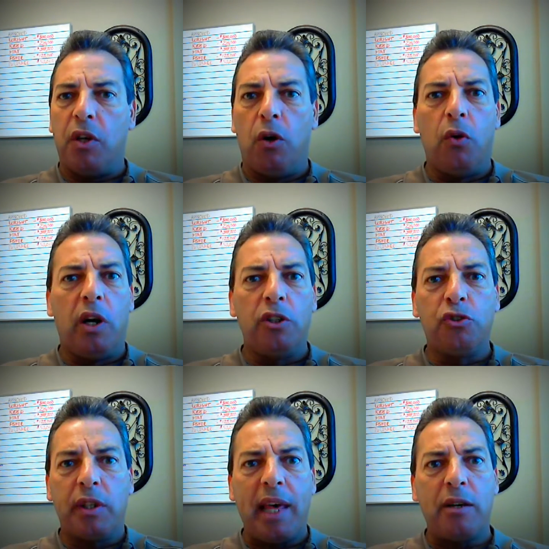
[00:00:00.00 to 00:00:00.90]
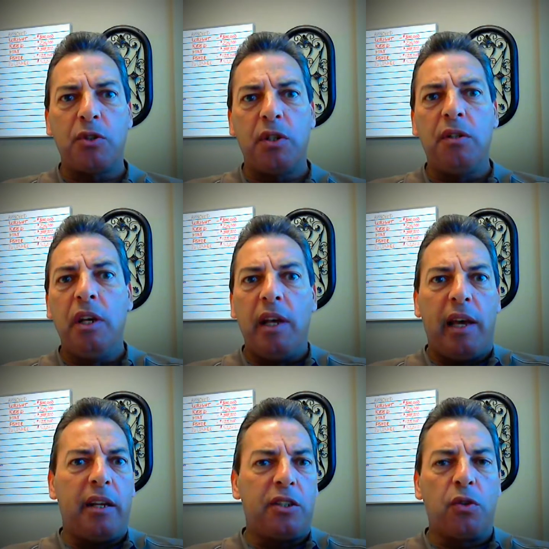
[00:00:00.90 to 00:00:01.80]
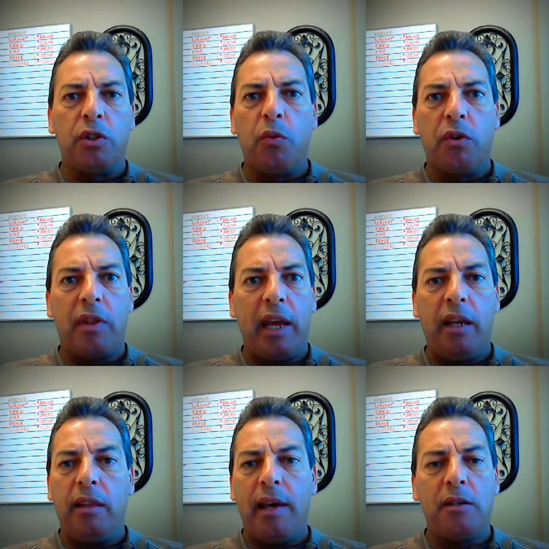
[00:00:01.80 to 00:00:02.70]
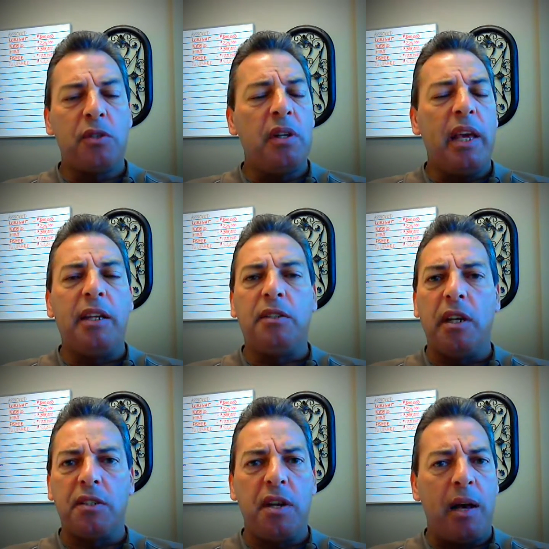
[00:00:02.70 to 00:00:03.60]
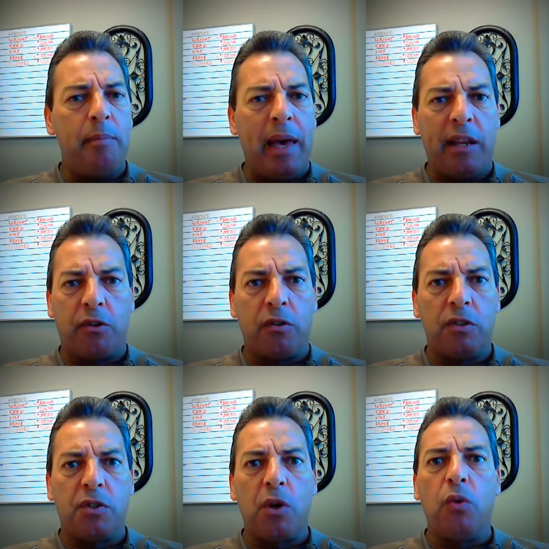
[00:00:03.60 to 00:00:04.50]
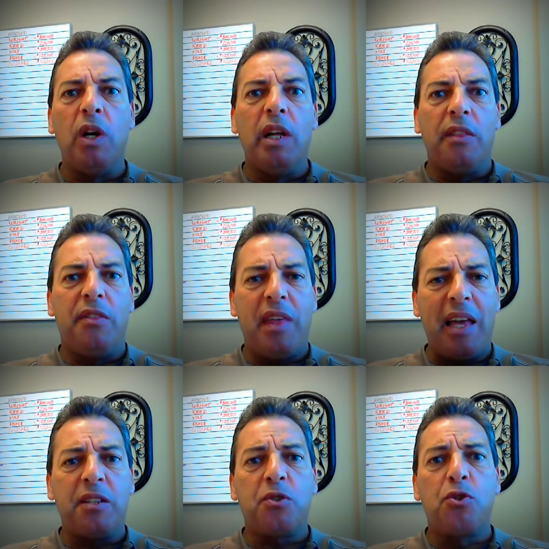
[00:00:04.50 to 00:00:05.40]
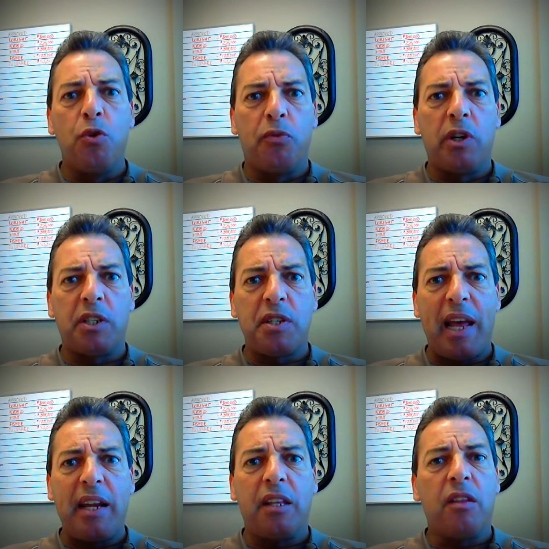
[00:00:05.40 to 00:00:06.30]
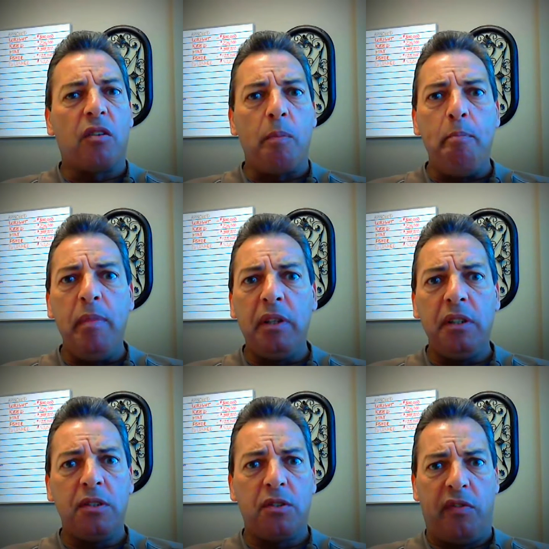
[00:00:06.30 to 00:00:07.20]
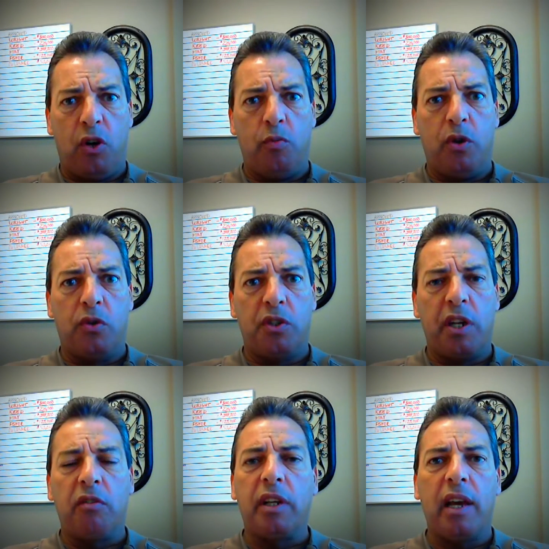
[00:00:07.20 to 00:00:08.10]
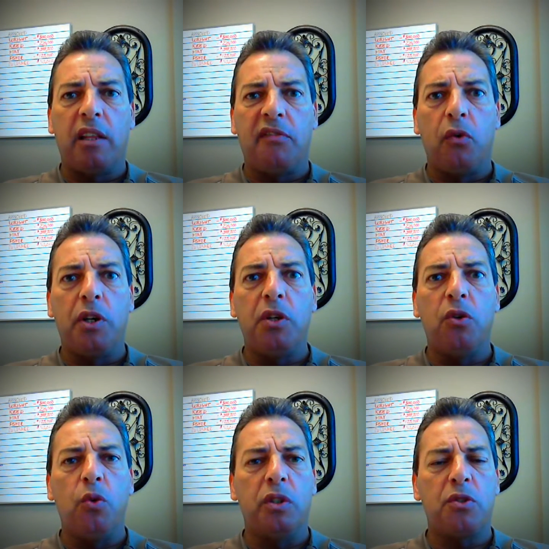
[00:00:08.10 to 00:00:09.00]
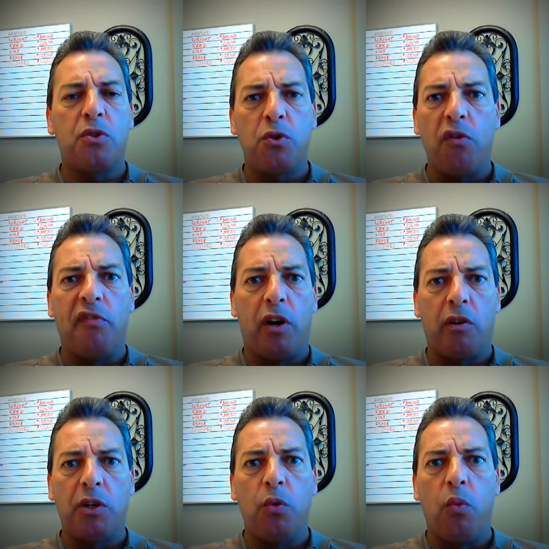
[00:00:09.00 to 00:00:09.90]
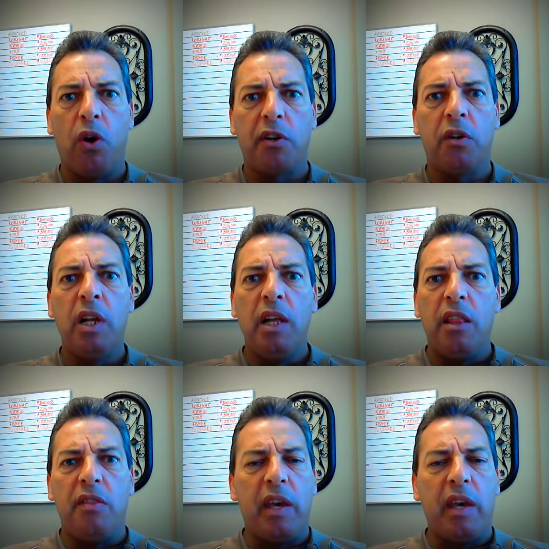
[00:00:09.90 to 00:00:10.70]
If you owe $100,000 and it's only worth $80,000, it does not matter. So that is super exciting. There are millions of homeowners here in California who are so far underwater,